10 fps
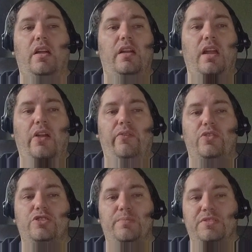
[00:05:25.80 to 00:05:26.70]
If your
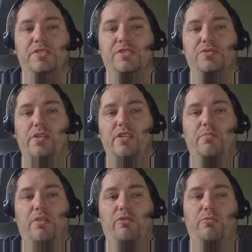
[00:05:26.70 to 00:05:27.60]
ship is destroyed, you
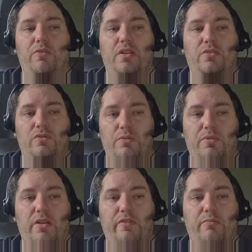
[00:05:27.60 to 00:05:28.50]
may remove the crew
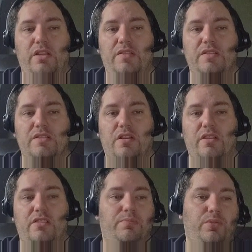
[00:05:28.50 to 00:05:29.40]
upgrade from beneath this card
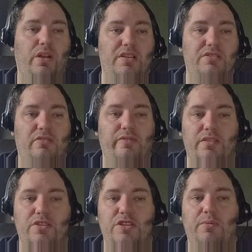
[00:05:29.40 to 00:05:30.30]
and deploy it to a
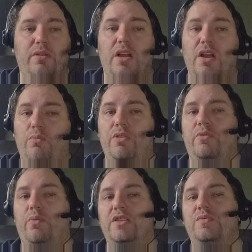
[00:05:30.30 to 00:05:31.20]
friendly ship within
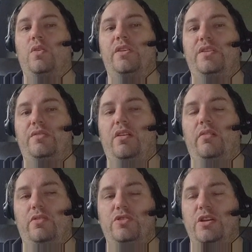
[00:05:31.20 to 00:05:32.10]
range 1 to 3 of
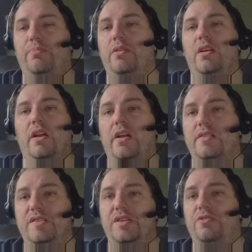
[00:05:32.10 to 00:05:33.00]
your ship.
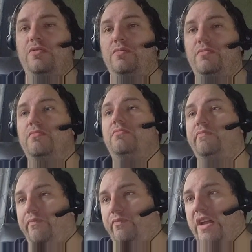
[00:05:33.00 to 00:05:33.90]
So,
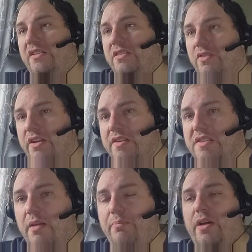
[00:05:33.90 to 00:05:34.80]
acting like an
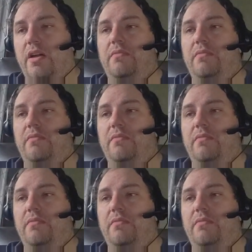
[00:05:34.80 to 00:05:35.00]
escape pod.